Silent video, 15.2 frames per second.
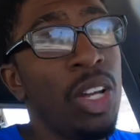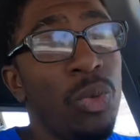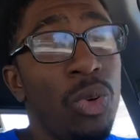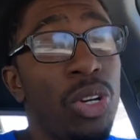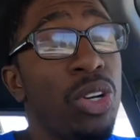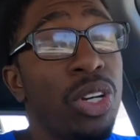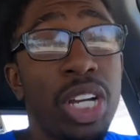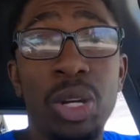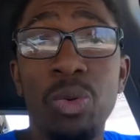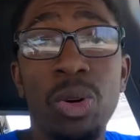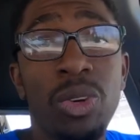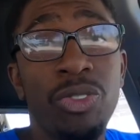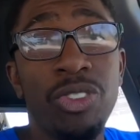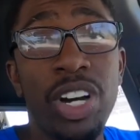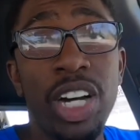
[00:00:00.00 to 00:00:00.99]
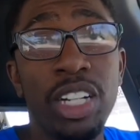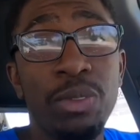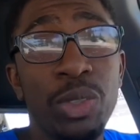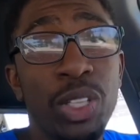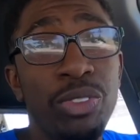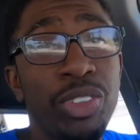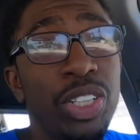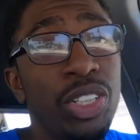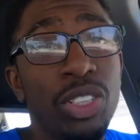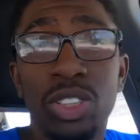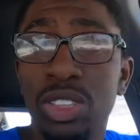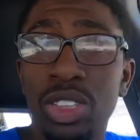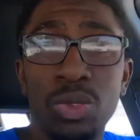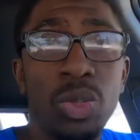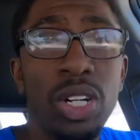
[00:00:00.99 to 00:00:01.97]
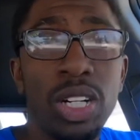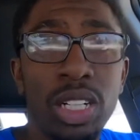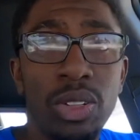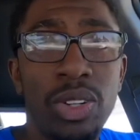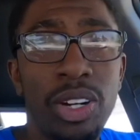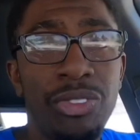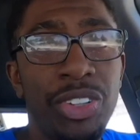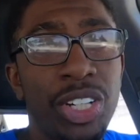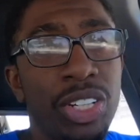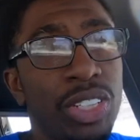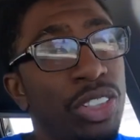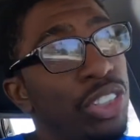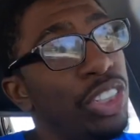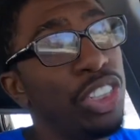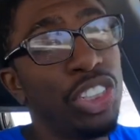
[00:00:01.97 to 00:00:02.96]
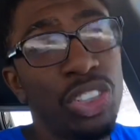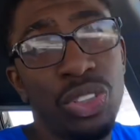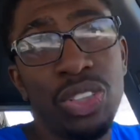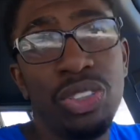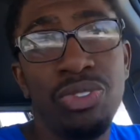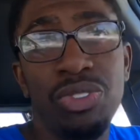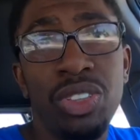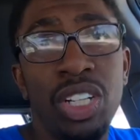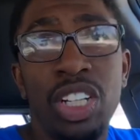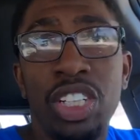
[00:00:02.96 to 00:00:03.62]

we're gonna keep finding more vehicles and walking around vehicles and showing